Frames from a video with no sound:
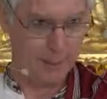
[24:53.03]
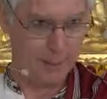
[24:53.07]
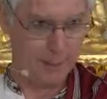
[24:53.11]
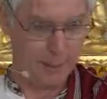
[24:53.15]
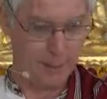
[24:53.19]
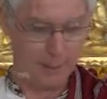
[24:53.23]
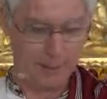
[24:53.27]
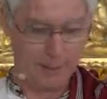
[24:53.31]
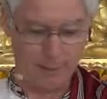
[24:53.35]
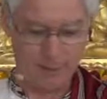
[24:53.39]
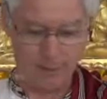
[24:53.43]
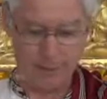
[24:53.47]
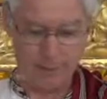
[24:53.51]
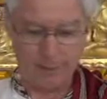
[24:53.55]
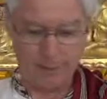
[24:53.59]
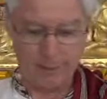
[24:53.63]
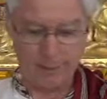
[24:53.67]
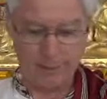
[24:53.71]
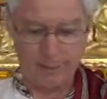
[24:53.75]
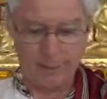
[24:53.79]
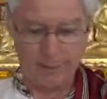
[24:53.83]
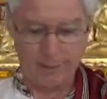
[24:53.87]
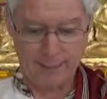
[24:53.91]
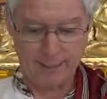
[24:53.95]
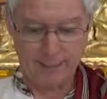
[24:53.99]
an extraordinary
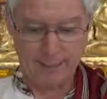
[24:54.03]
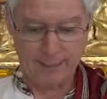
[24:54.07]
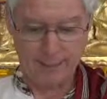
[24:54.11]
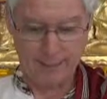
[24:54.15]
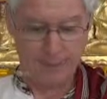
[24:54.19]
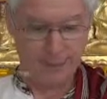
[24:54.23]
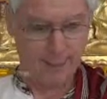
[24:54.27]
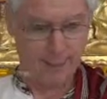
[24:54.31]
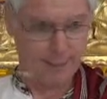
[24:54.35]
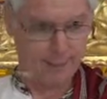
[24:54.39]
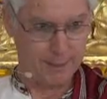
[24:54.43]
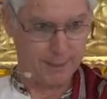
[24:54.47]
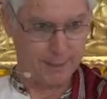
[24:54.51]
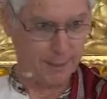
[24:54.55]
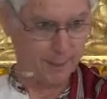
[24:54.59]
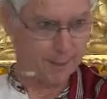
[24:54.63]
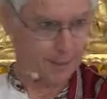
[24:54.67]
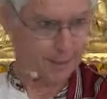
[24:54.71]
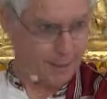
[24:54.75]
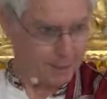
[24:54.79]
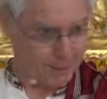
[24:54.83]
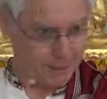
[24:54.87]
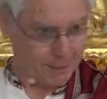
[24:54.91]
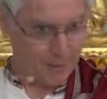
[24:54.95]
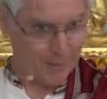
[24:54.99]
hermitage.
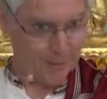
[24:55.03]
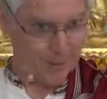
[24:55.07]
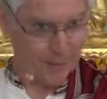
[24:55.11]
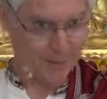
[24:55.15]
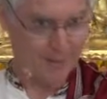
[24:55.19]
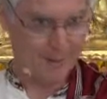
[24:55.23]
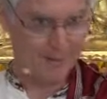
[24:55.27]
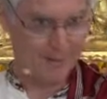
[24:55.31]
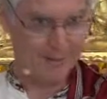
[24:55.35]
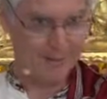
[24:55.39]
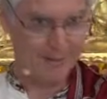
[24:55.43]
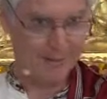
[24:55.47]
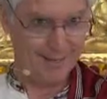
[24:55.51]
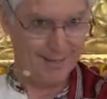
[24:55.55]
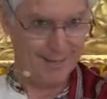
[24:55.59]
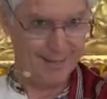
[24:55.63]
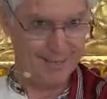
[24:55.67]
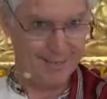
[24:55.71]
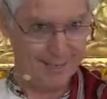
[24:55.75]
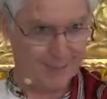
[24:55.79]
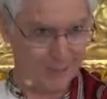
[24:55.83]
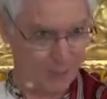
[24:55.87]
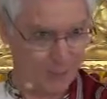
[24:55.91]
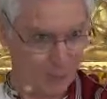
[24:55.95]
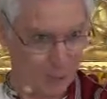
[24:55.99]
It's still there, and